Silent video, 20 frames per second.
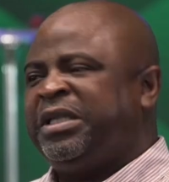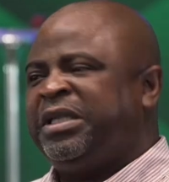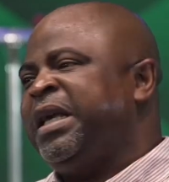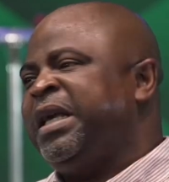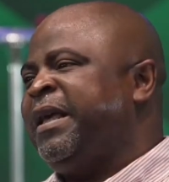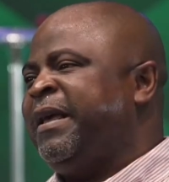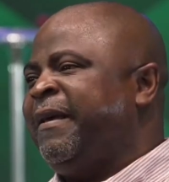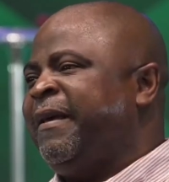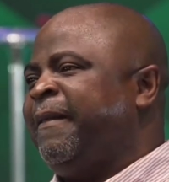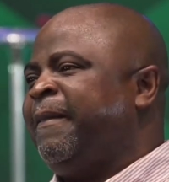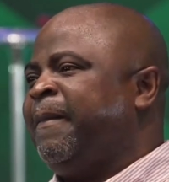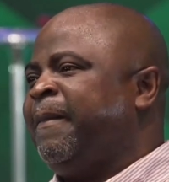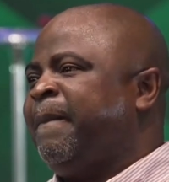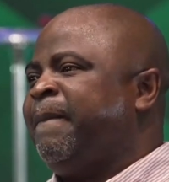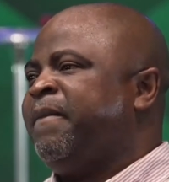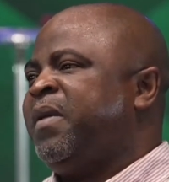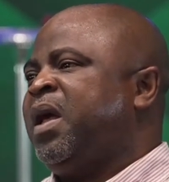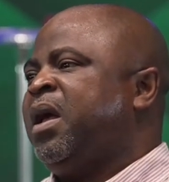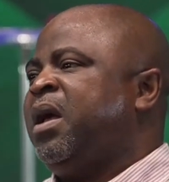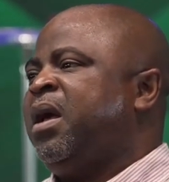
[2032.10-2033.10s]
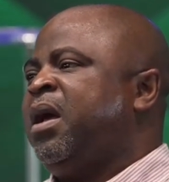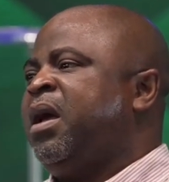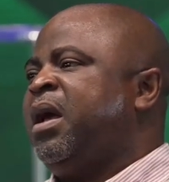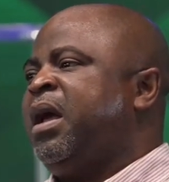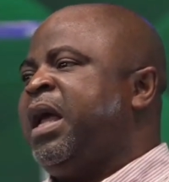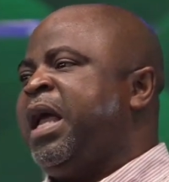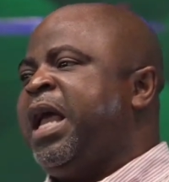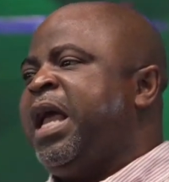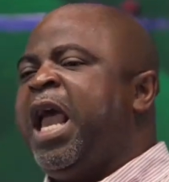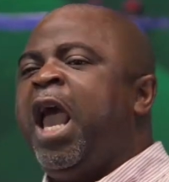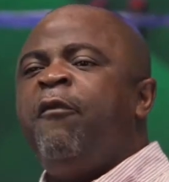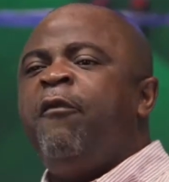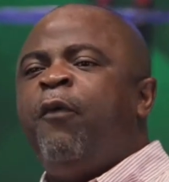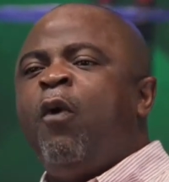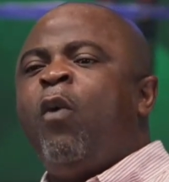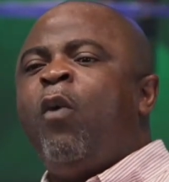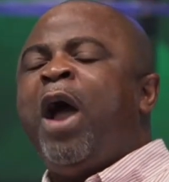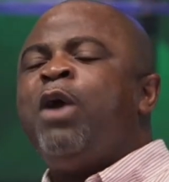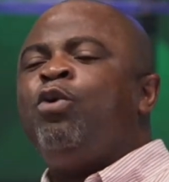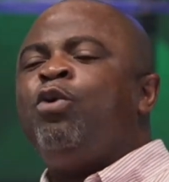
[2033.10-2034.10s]
See,
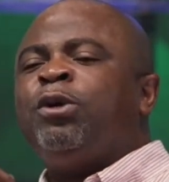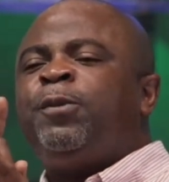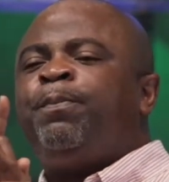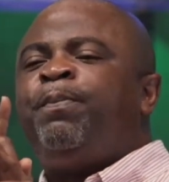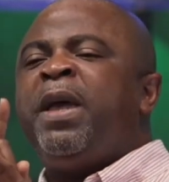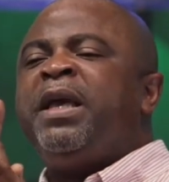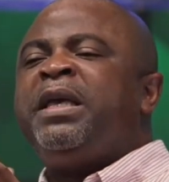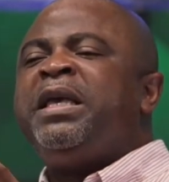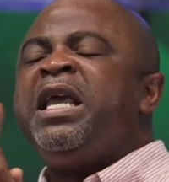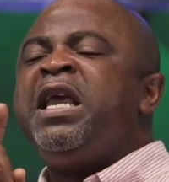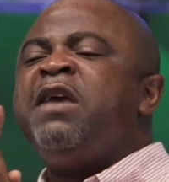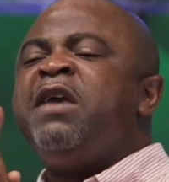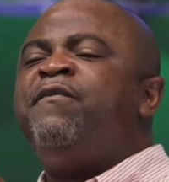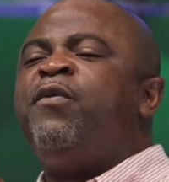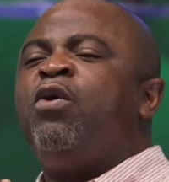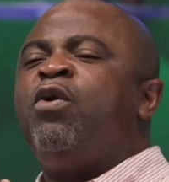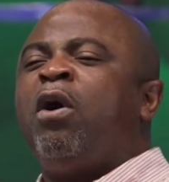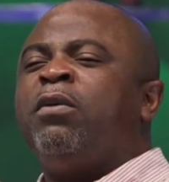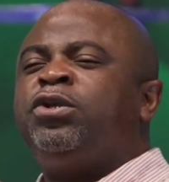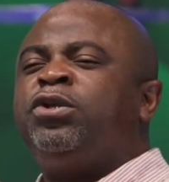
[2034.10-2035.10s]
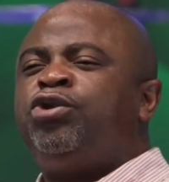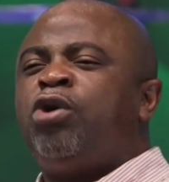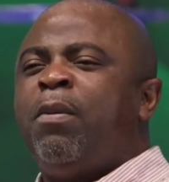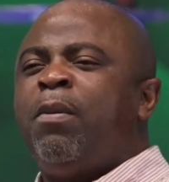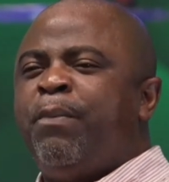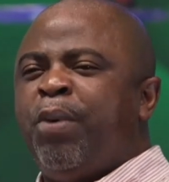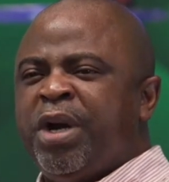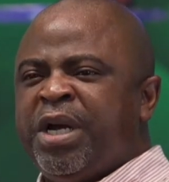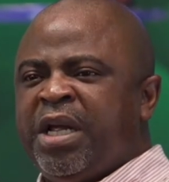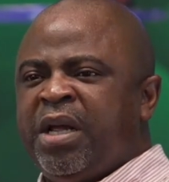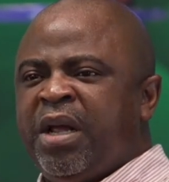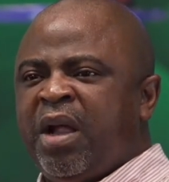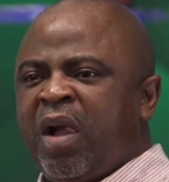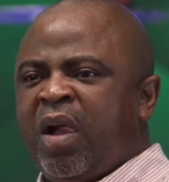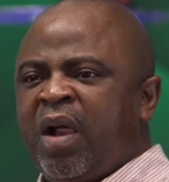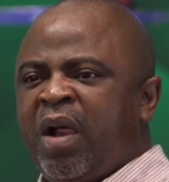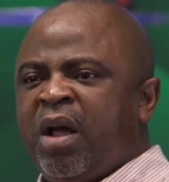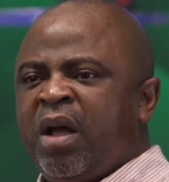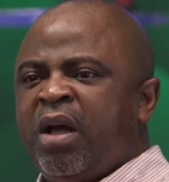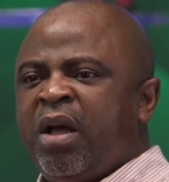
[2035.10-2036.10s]
even when you speak evil of
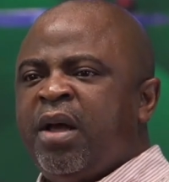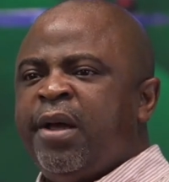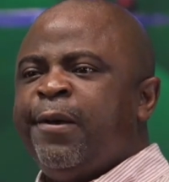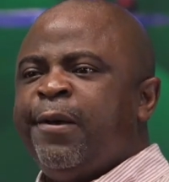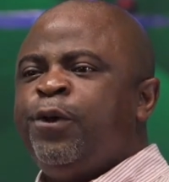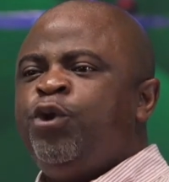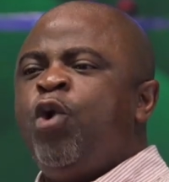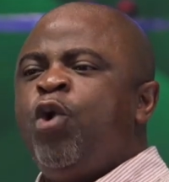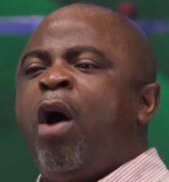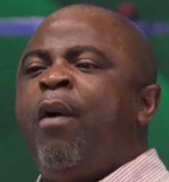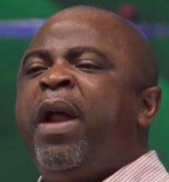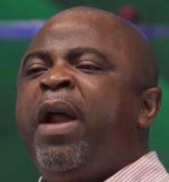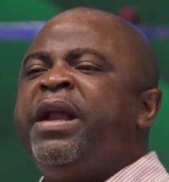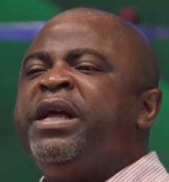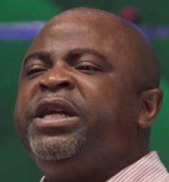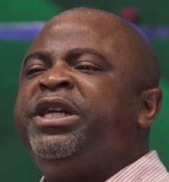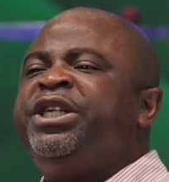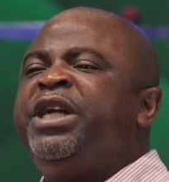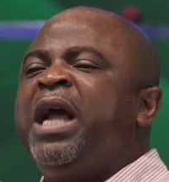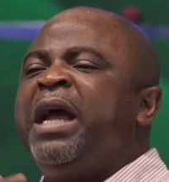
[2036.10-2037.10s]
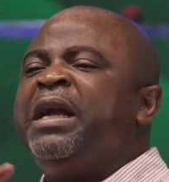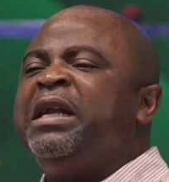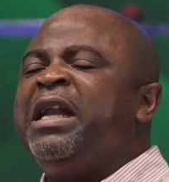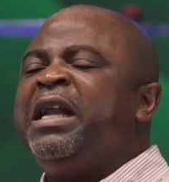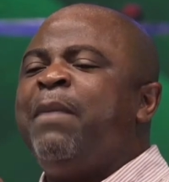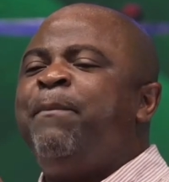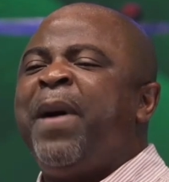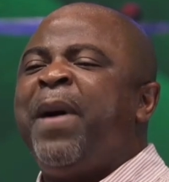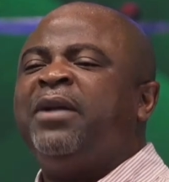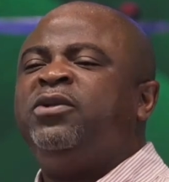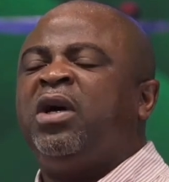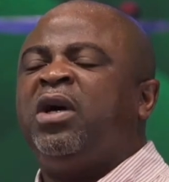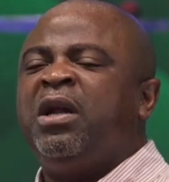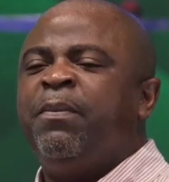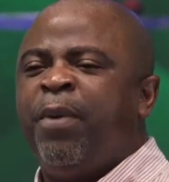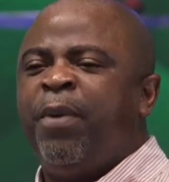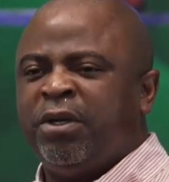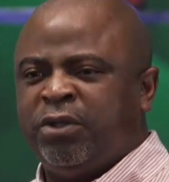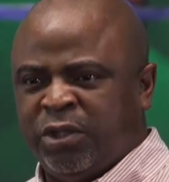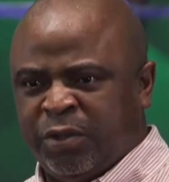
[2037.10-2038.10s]
somebody, you're already shedding a
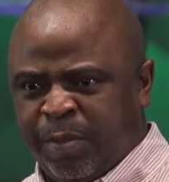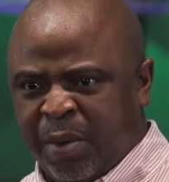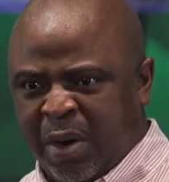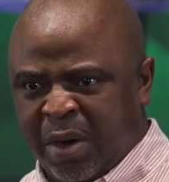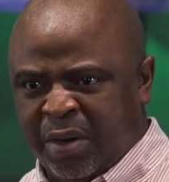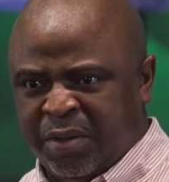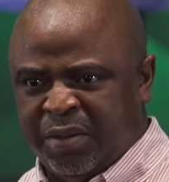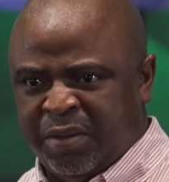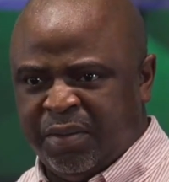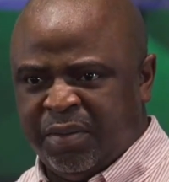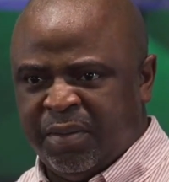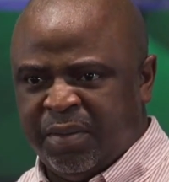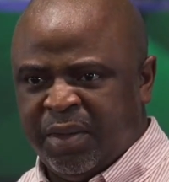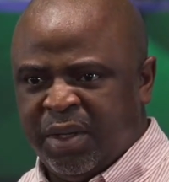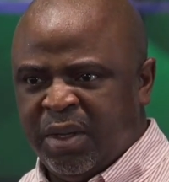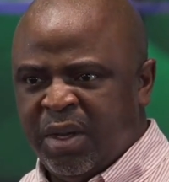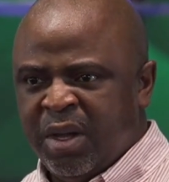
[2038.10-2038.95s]
part of the person's blood.